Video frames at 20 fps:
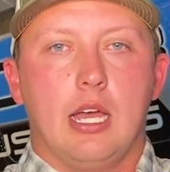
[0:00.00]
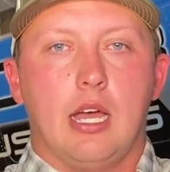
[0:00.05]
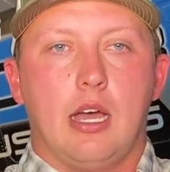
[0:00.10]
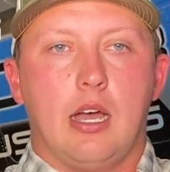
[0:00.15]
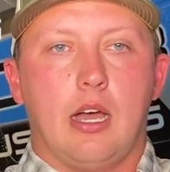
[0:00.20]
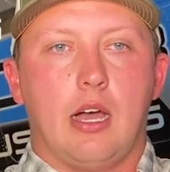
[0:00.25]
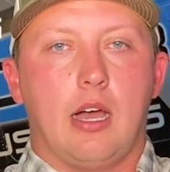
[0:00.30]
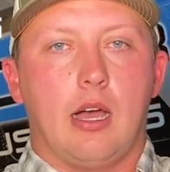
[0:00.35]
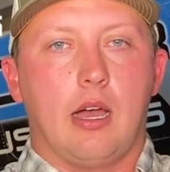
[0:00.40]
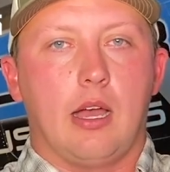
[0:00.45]

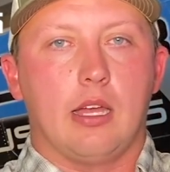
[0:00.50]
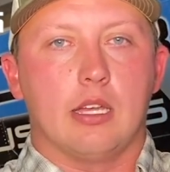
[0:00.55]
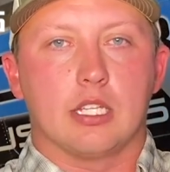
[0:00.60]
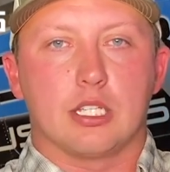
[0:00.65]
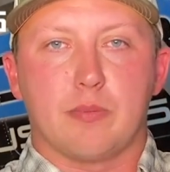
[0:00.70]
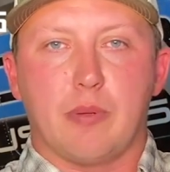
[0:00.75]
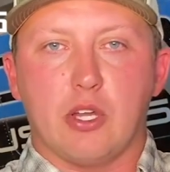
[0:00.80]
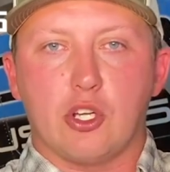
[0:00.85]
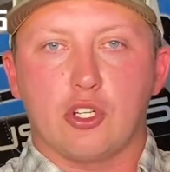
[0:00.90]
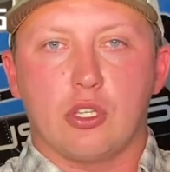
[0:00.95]

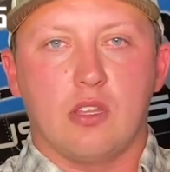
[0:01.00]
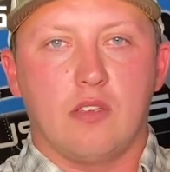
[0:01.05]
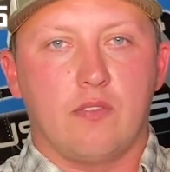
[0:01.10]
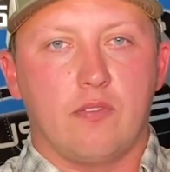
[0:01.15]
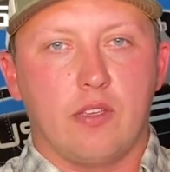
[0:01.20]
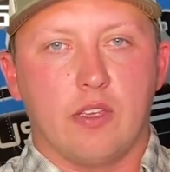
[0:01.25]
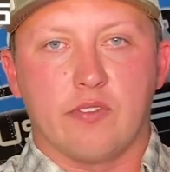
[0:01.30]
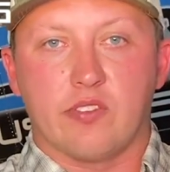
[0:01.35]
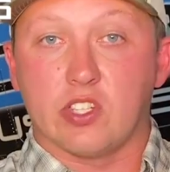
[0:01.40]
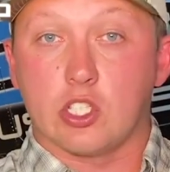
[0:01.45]
especially
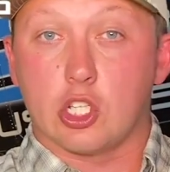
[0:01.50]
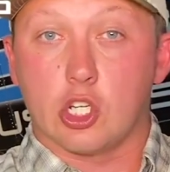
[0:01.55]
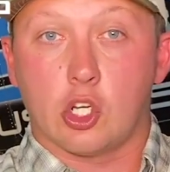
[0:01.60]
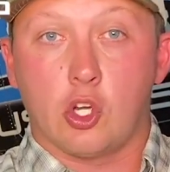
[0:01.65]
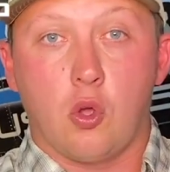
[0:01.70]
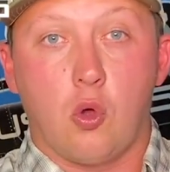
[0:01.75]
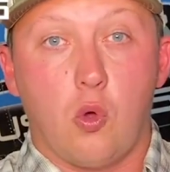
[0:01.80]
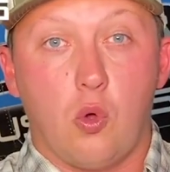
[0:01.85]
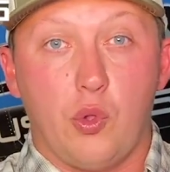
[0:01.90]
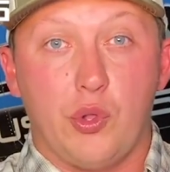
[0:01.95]
if it's a
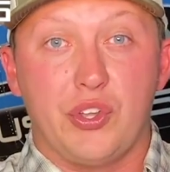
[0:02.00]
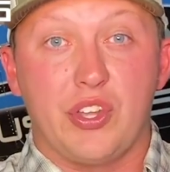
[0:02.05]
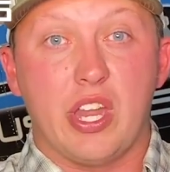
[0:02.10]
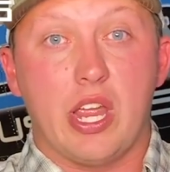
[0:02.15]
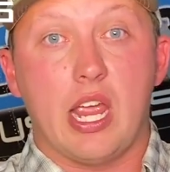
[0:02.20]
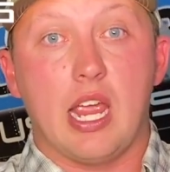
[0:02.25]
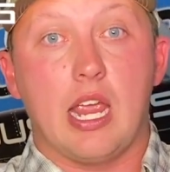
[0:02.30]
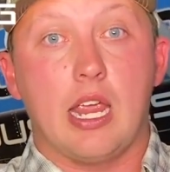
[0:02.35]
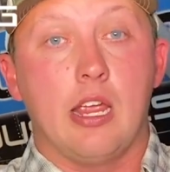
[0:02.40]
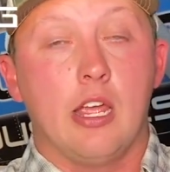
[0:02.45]
cold
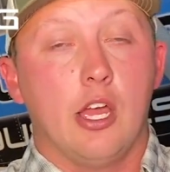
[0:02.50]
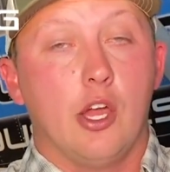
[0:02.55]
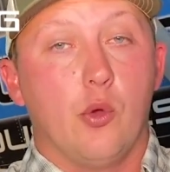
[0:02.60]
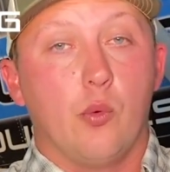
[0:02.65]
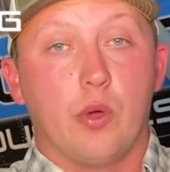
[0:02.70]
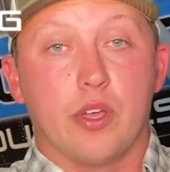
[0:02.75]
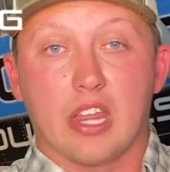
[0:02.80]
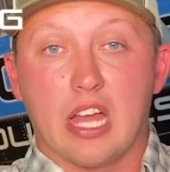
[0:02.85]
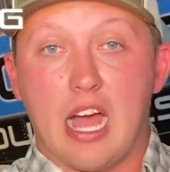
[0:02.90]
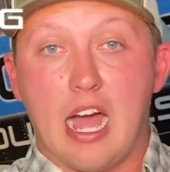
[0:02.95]
day
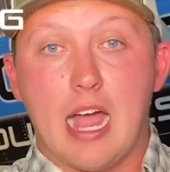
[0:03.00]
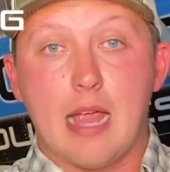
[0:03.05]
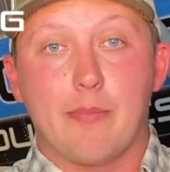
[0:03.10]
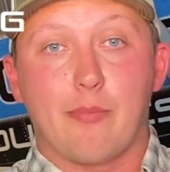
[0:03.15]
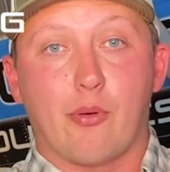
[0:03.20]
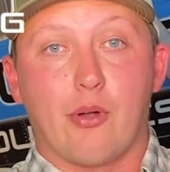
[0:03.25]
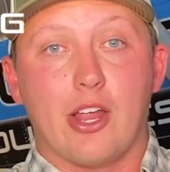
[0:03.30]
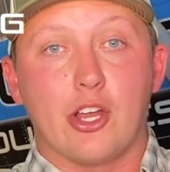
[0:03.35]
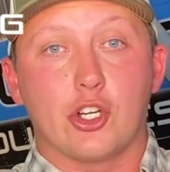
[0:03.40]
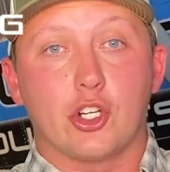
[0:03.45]
with high
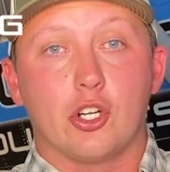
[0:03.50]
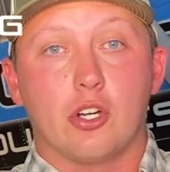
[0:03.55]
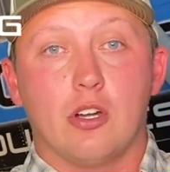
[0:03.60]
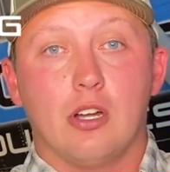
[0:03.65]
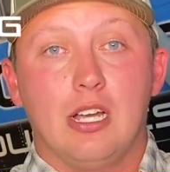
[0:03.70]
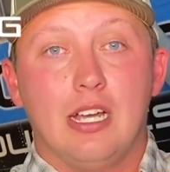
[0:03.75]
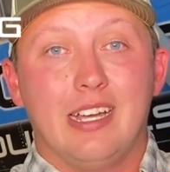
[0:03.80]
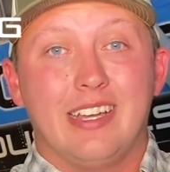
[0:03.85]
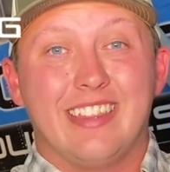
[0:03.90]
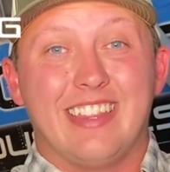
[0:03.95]

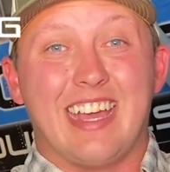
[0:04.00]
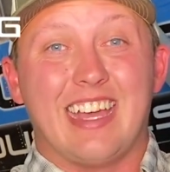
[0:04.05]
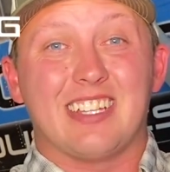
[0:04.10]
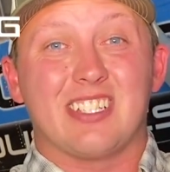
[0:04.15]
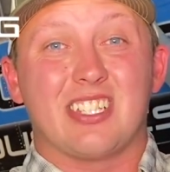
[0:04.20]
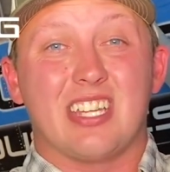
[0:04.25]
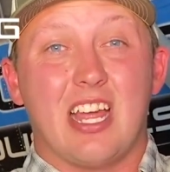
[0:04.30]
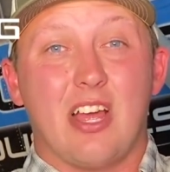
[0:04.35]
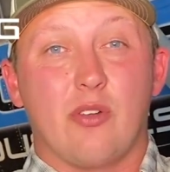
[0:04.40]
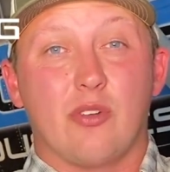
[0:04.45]
pressure. That
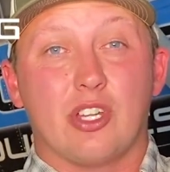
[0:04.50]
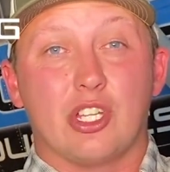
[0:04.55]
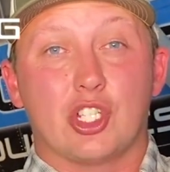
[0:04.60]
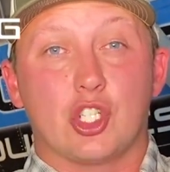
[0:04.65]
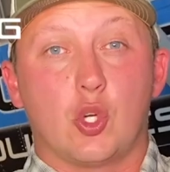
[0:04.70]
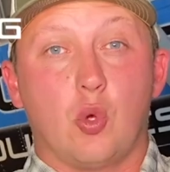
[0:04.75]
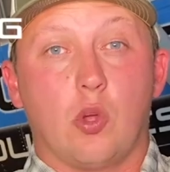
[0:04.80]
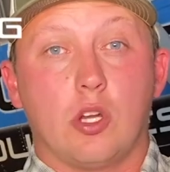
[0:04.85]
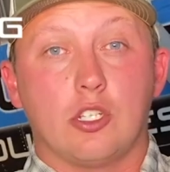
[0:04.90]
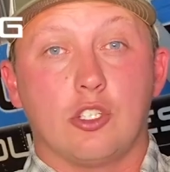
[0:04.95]
sound is
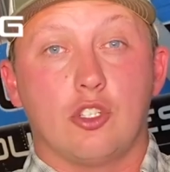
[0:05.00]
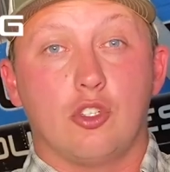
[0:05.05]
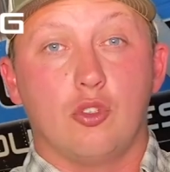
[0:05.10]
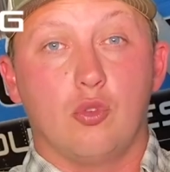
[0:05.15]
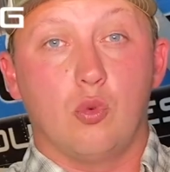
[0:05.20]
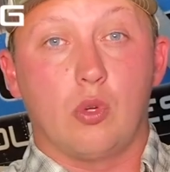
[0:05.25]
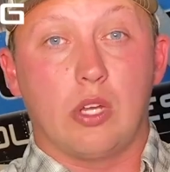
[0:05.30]
going to